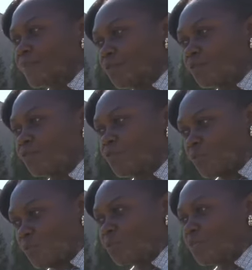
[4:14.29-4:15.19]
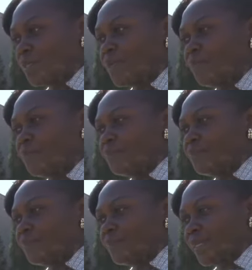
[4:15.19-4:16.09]
those who go to them
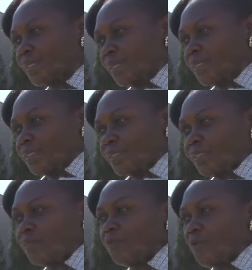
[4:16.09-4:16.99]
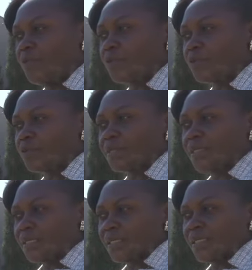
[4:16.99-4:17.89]
and seek for abortion,
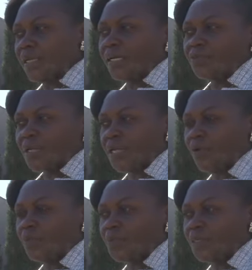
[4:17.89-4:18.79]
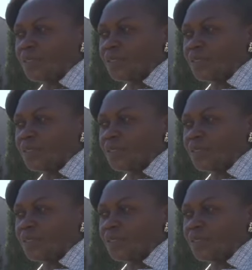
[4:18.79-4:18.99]
they are actually helped.